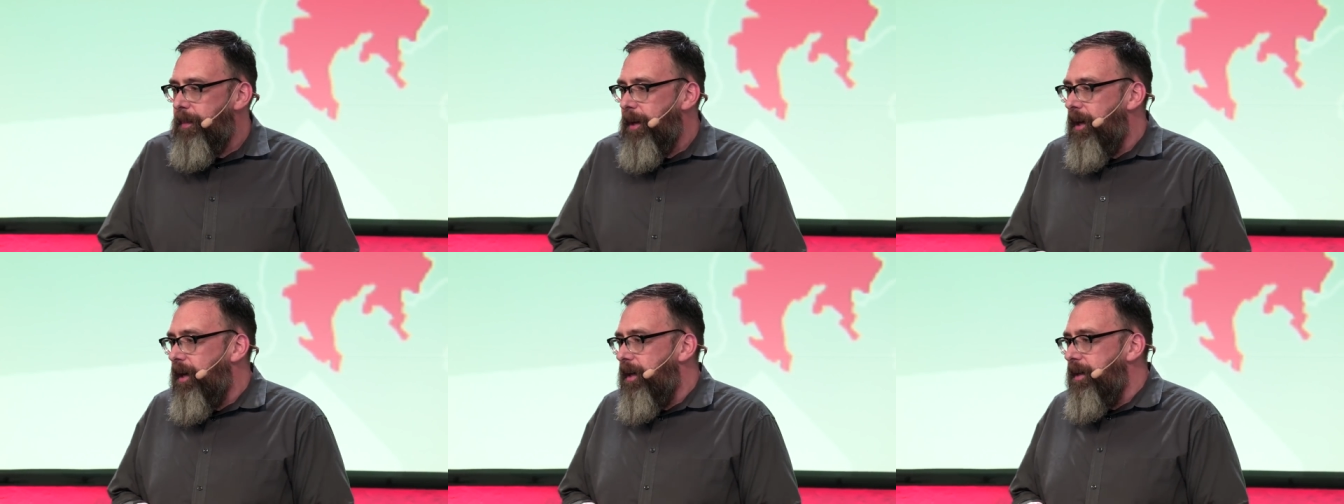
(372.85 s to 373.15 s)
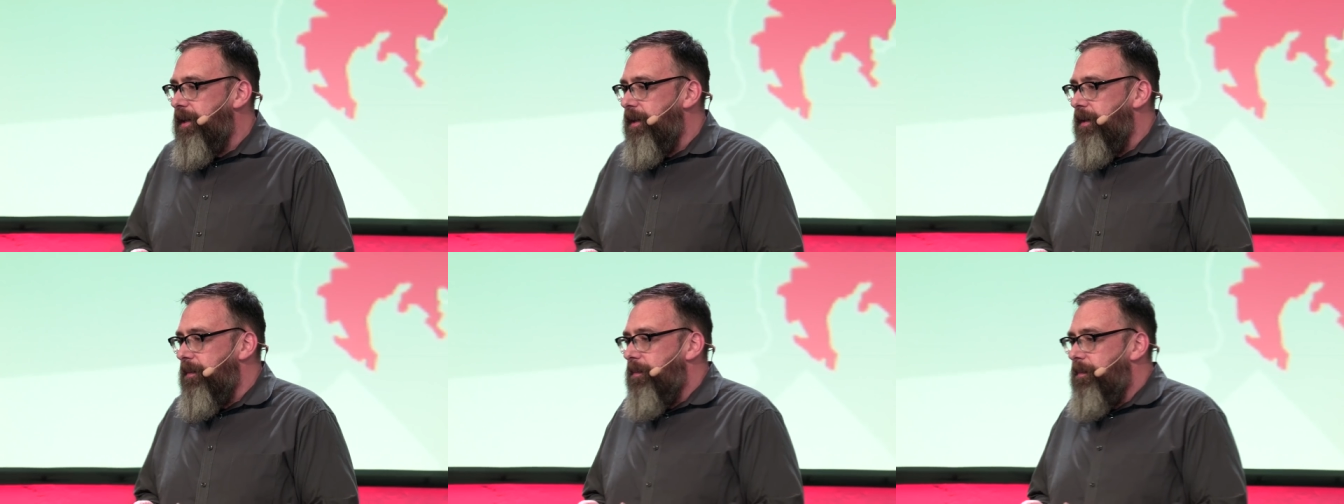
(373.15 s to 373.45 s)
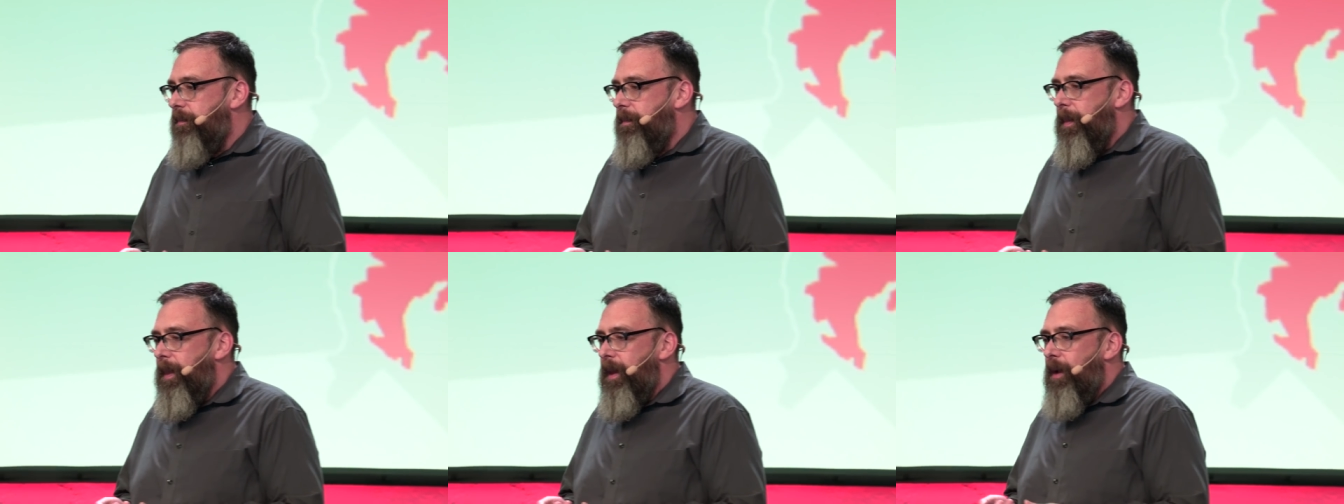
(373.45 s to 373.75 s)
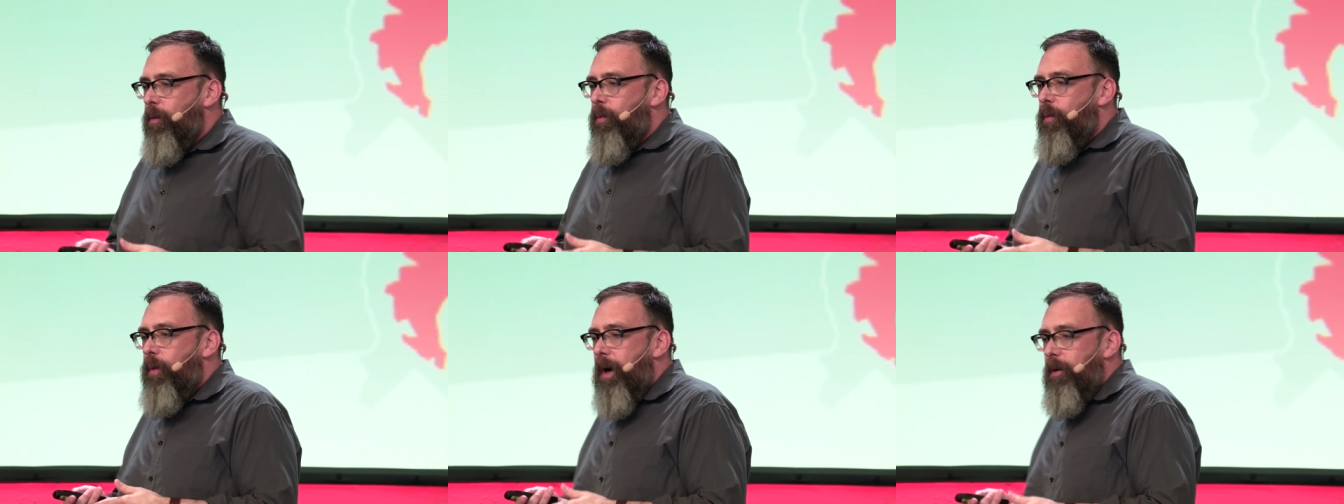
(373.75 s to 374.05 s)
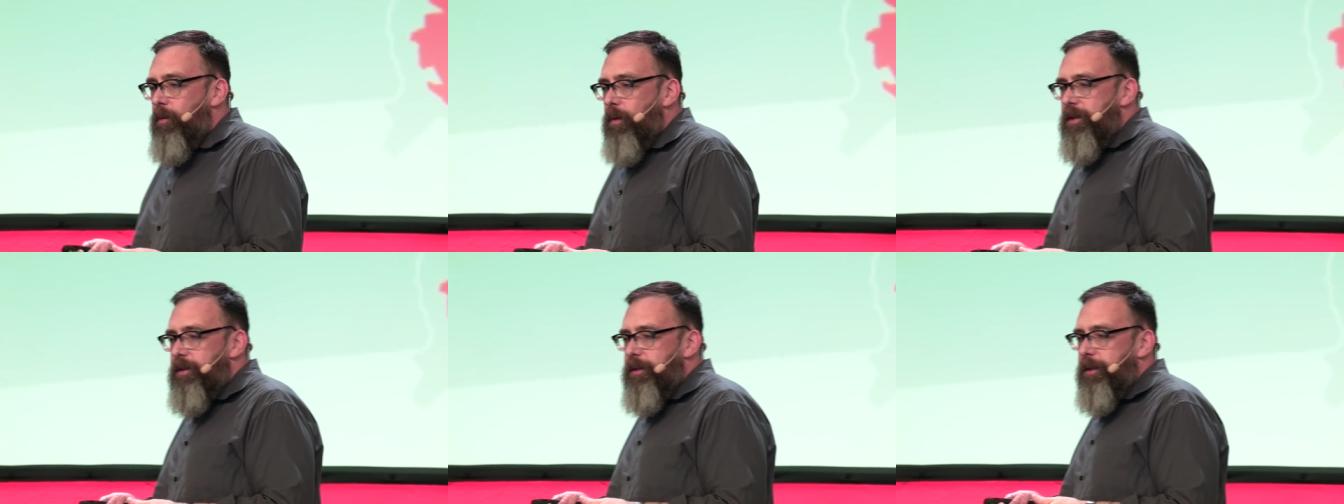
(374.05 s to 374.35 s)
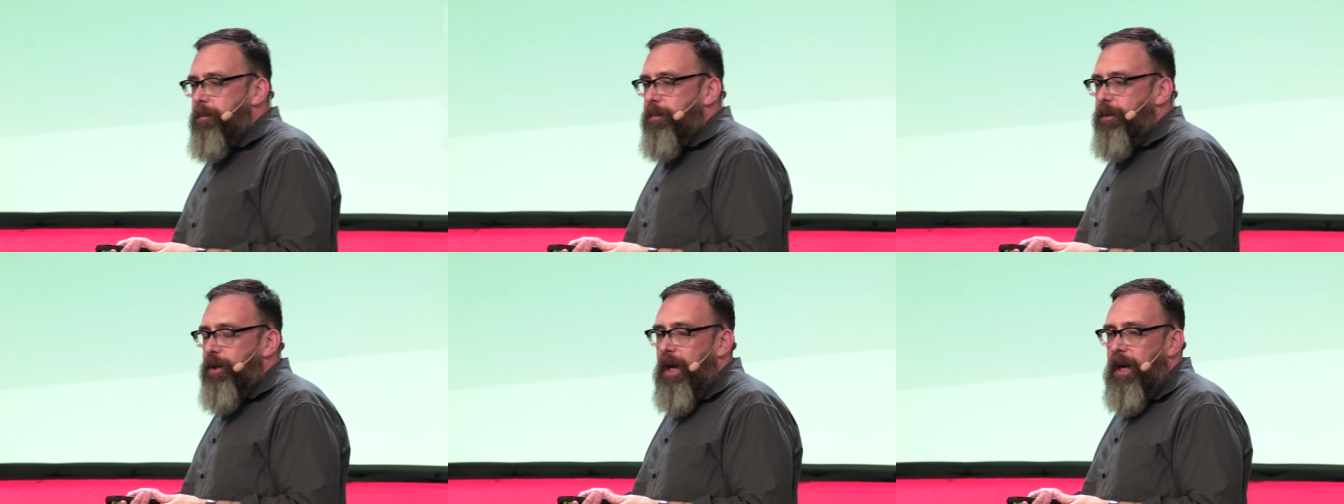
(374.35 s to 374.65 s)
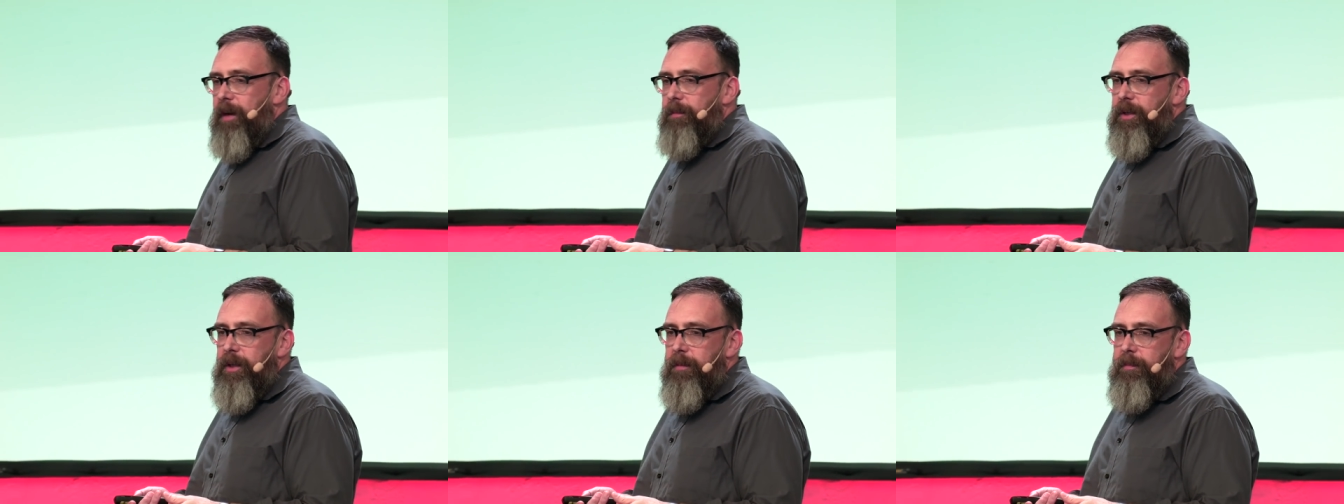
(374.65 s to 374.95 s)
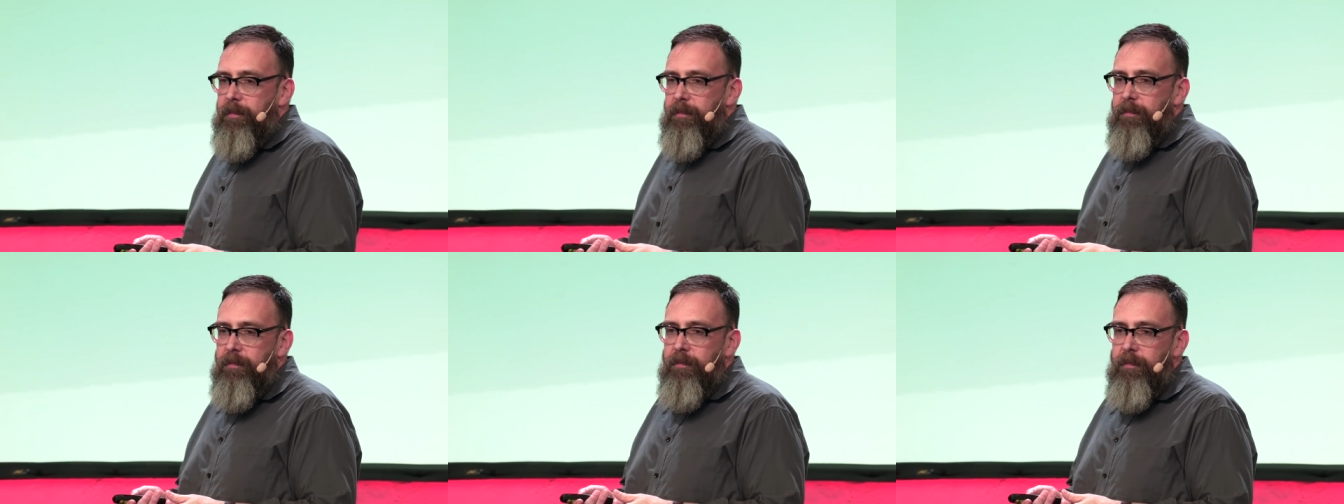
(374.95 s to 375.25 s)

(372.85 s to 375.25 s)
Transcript: Party. What was the problem?